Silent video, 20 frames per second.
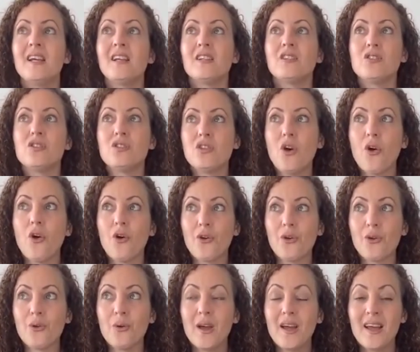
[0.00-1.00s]

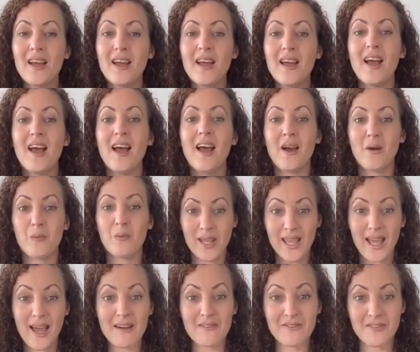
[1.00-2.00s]
So we
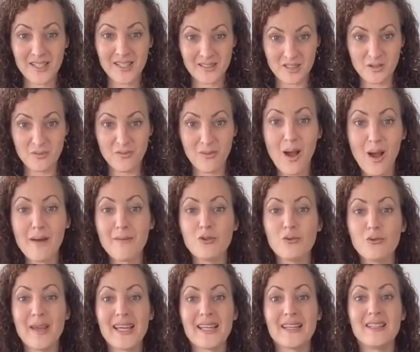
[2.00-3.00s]
have these survival
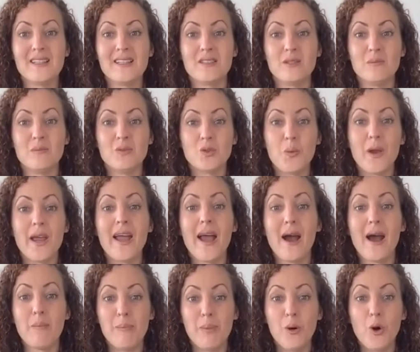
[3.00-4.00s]
mechanisms where
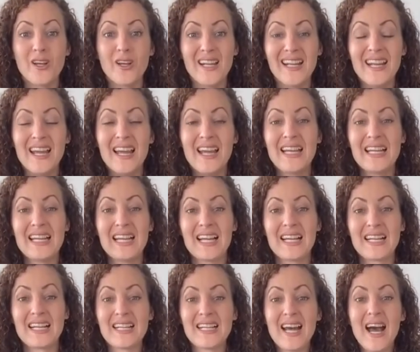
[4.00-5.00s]
our body
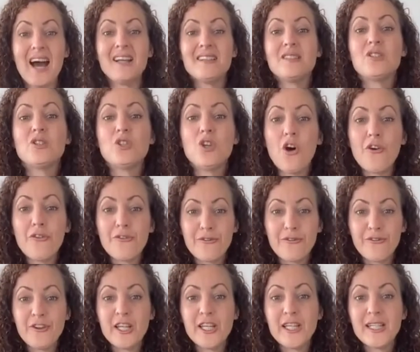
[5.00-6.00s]
cuts off
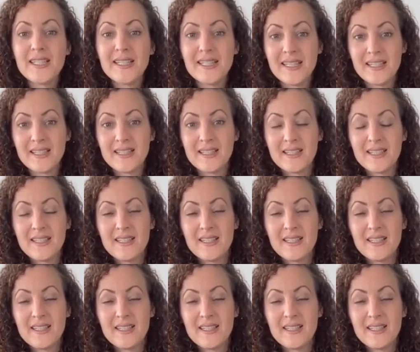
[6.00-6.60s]
feeling.